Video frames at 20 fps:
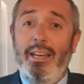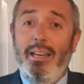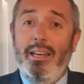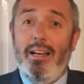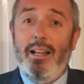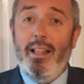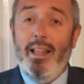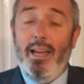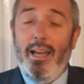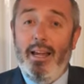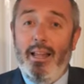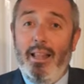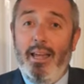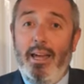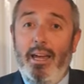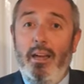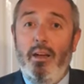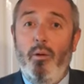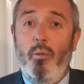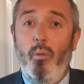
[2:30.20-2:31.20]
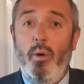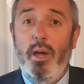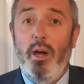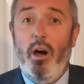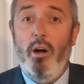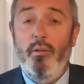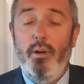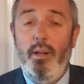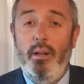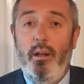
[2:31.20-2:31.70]
Clearly, we
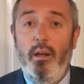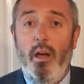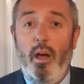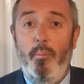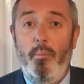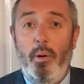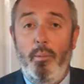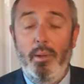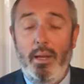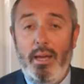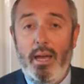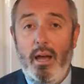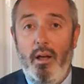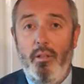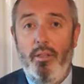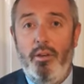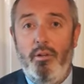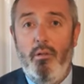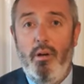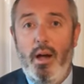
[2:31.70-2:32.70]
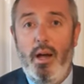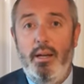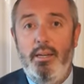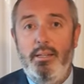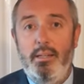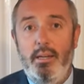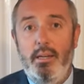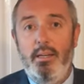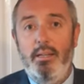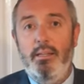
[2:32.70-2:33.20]
are in a public health
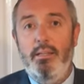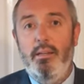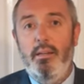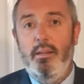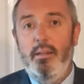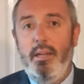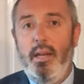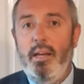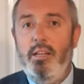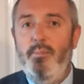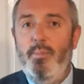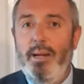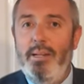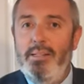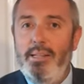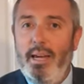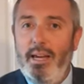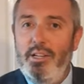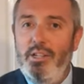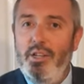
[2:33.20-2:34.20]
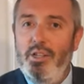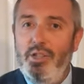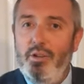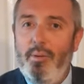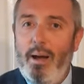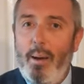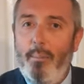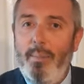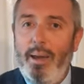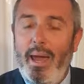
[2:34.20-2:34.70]
crisis and the expectations
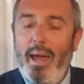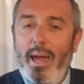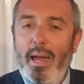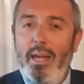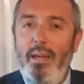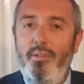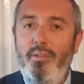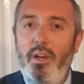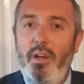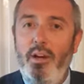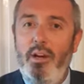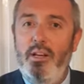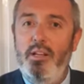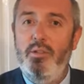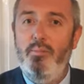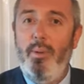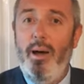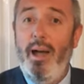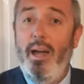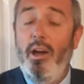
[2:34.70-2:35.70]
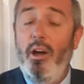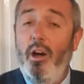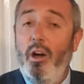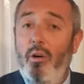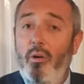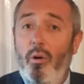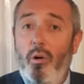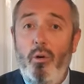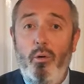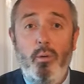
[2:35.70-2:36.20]
around behaviour at Aspire
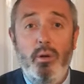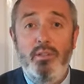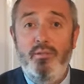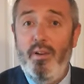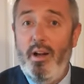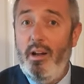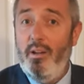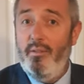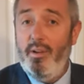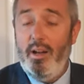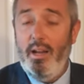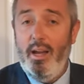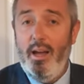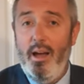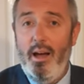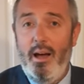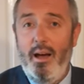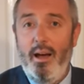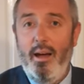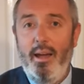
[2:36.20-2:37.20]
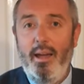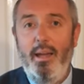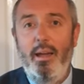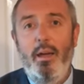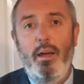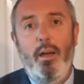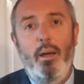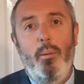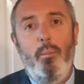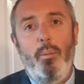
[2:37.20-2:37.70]
are always very, very high,
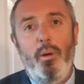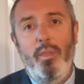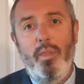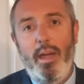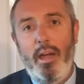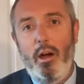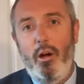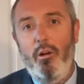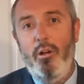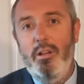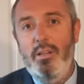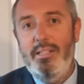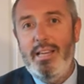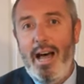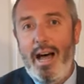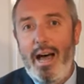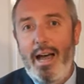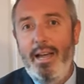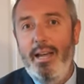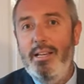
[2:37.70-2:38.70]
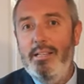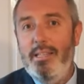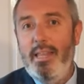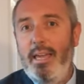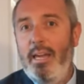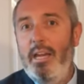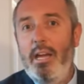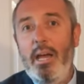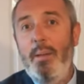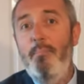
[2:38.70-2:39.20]
but they are as high as
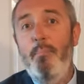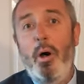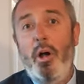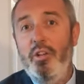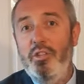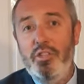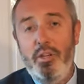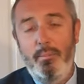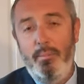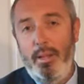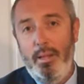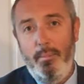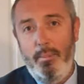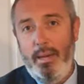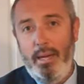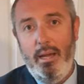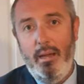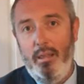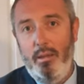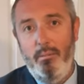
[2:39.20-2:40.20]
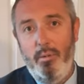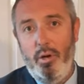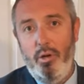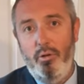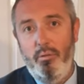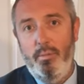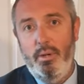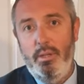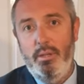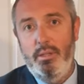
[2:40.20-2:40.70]
they can possibly be at the
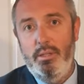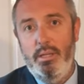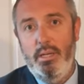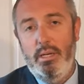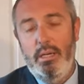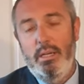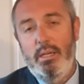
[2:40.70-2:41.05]
moment.